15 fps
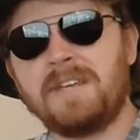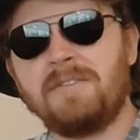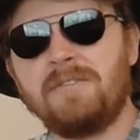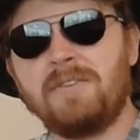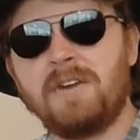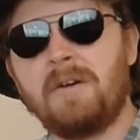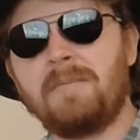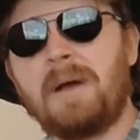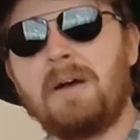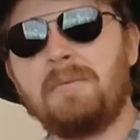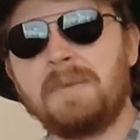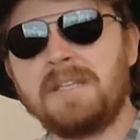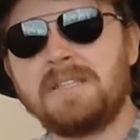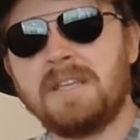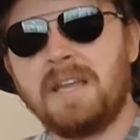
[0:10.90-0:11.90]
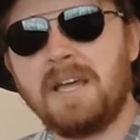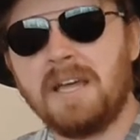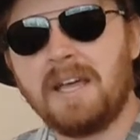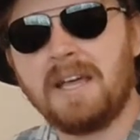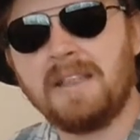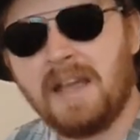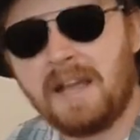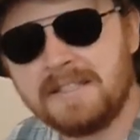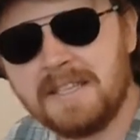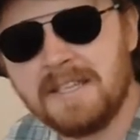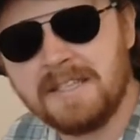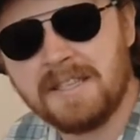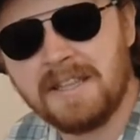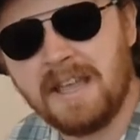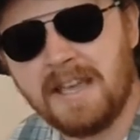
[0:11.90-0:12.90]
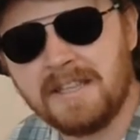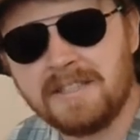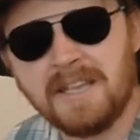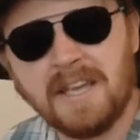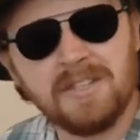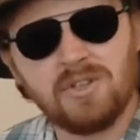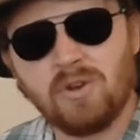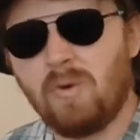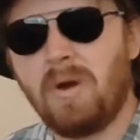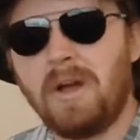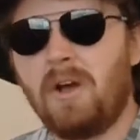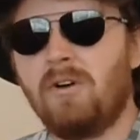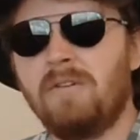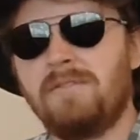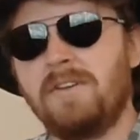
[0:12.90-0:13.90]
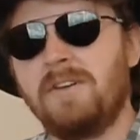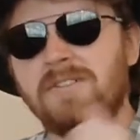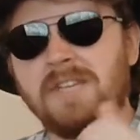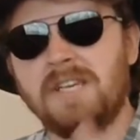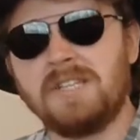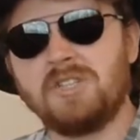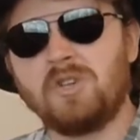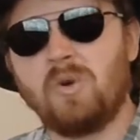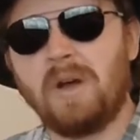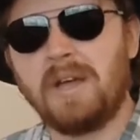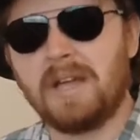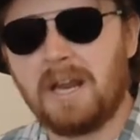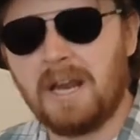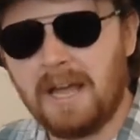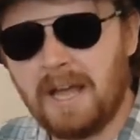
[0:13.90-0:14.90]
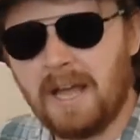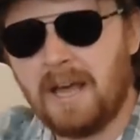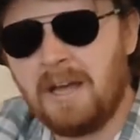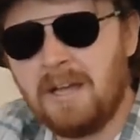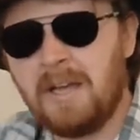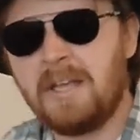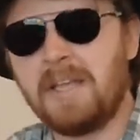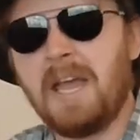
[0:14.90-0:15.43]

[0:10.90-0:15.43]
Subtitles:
different about me today, and that is this. It's quite obvious, it's quite clear.